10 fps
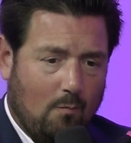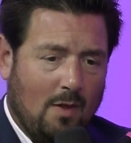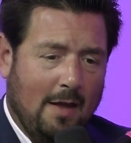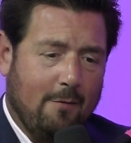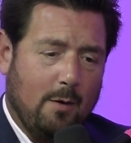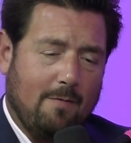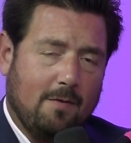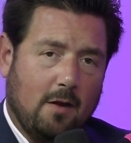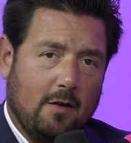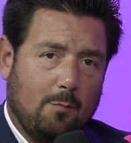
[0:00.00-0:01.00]
If you have
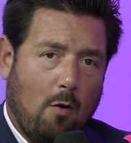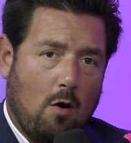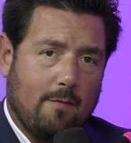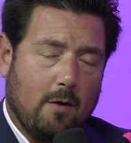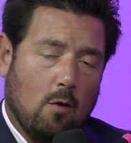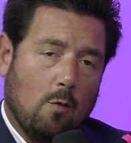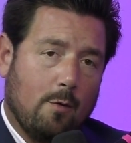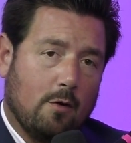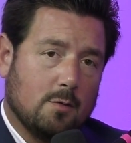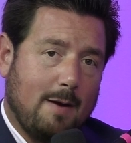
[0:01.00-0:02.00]
flood as part of your
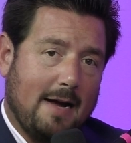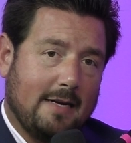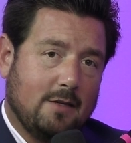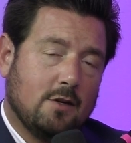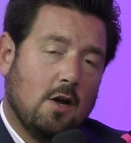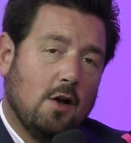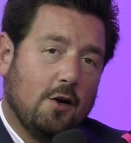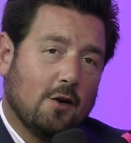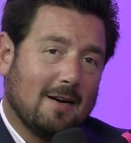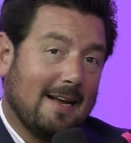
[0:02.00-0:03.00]
homeowner's package,
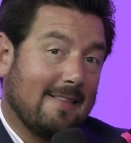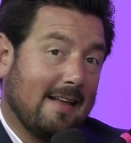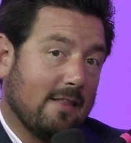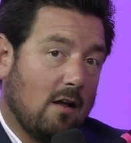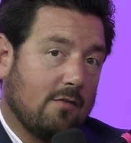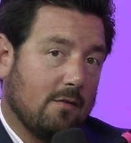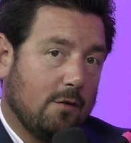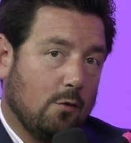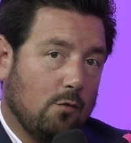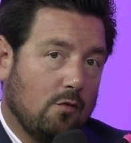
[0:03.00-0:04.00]
you're going to get that loss of
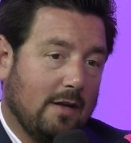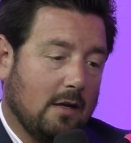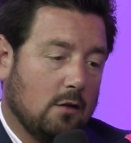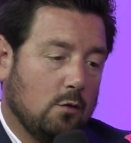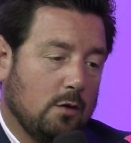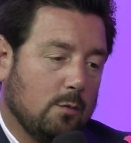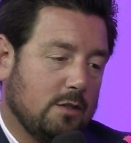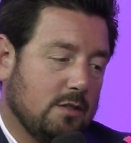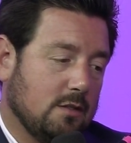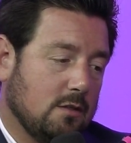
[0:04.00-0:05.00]
use included,
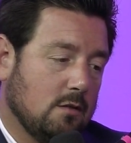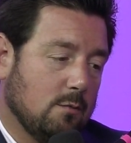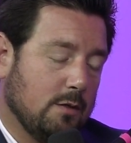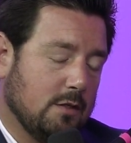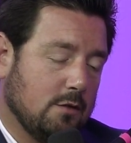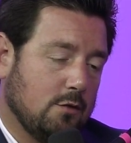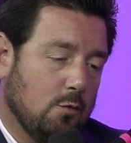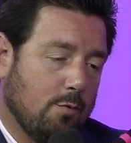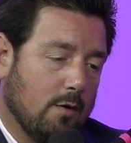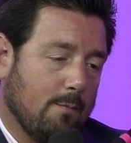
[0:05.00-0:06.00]
which is
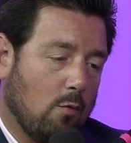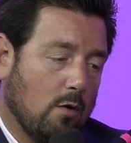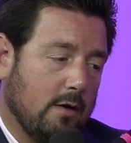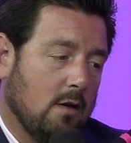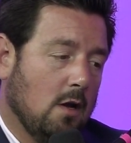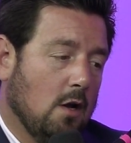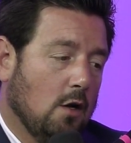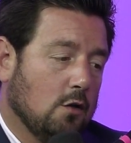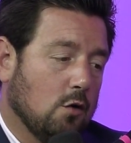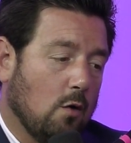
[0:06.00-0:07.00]
super important.
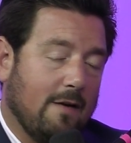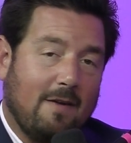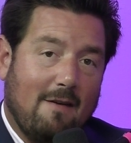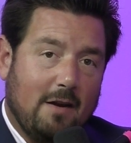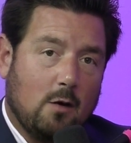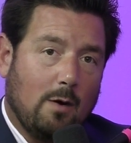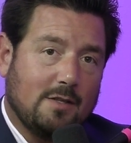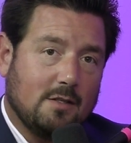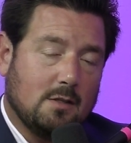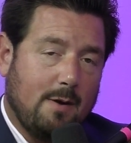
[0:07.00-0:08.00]
So if you have any
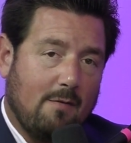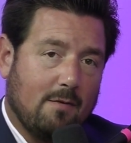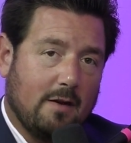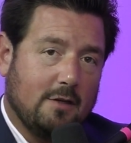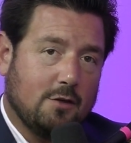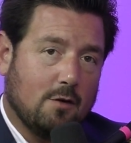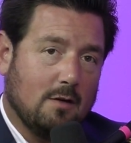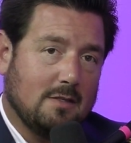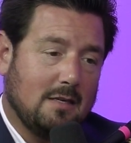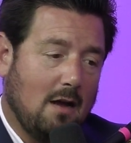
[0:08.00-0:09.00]
questions about flood
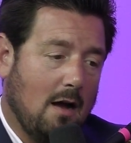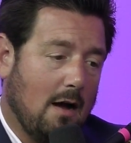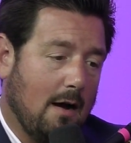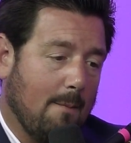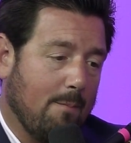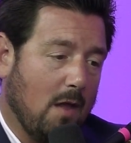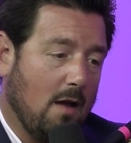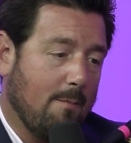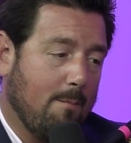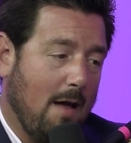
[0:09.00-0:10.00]
insurance, have
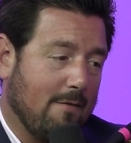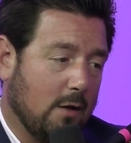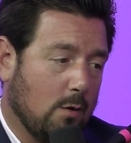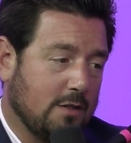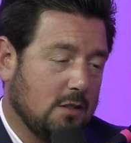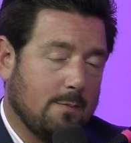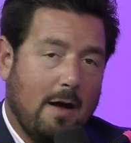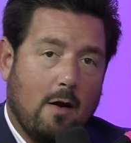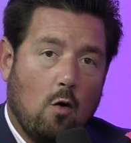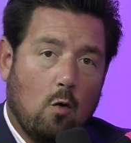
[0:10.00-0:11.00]
any questions
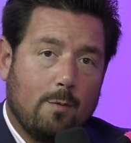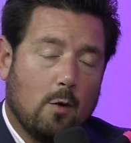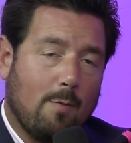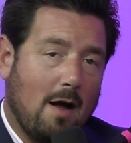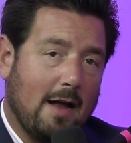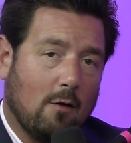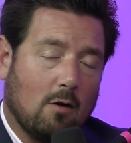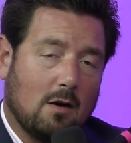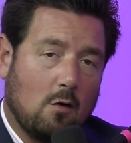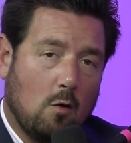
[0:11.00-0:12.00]
about a home you're buying or
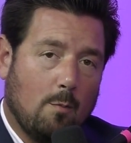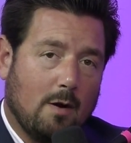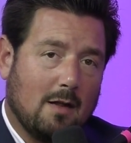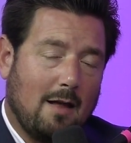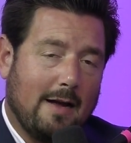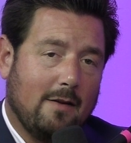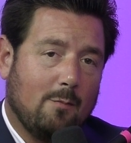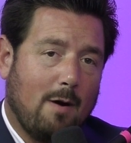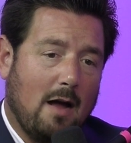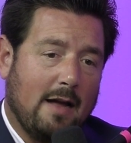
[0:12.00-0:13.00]
a home a client is
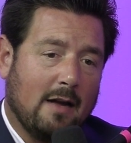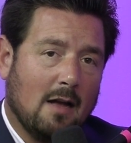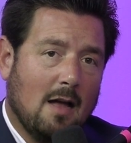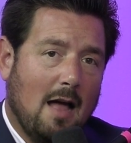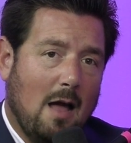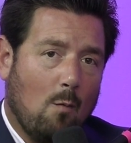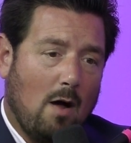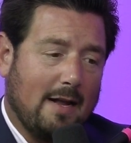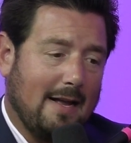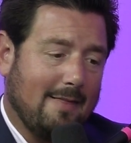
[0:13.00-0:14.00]
buying and
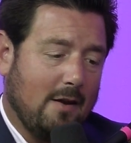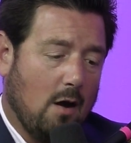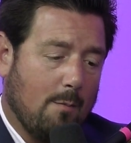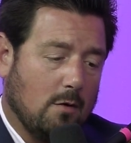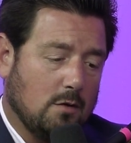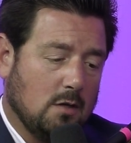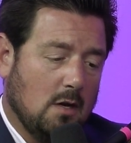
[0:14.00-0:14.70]
want to get the numbers,